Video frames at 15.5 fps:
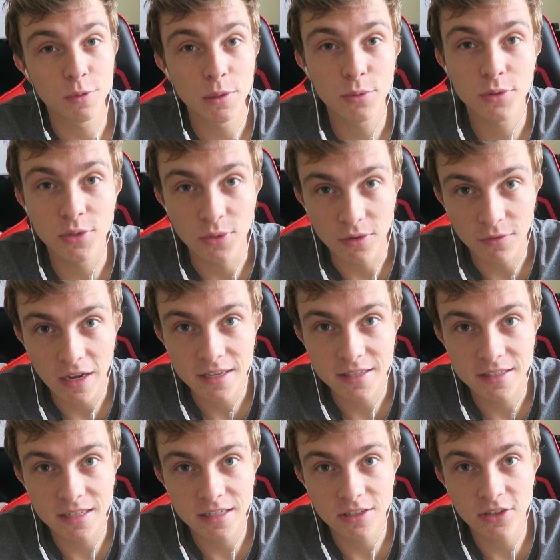people to
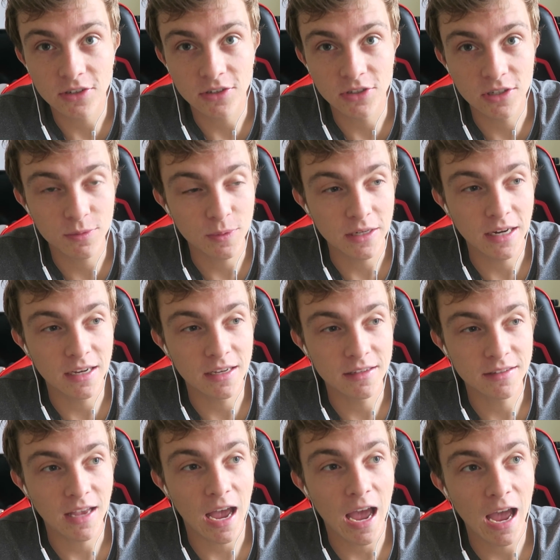invest in just
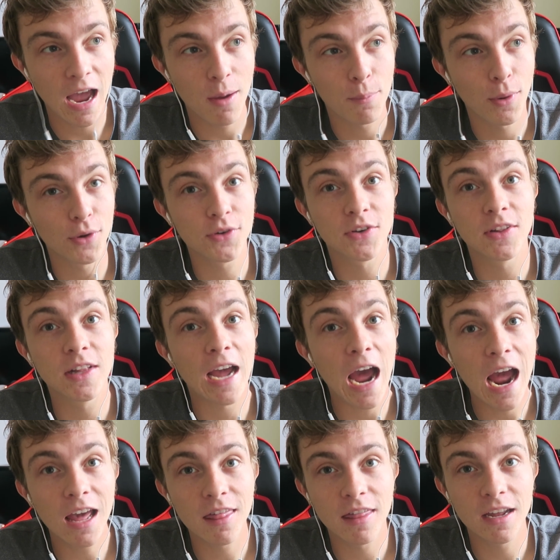because personally
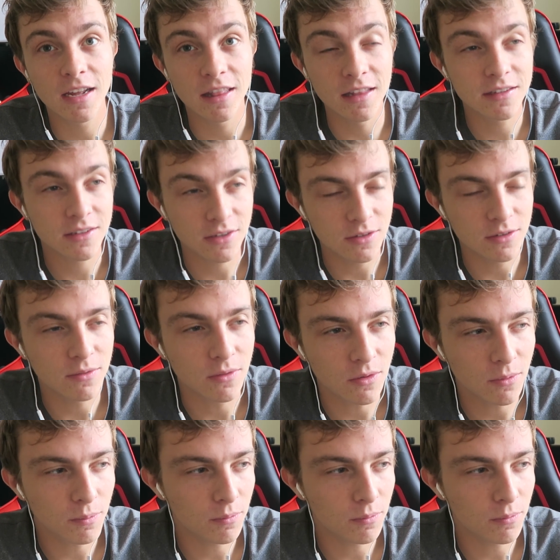I think this could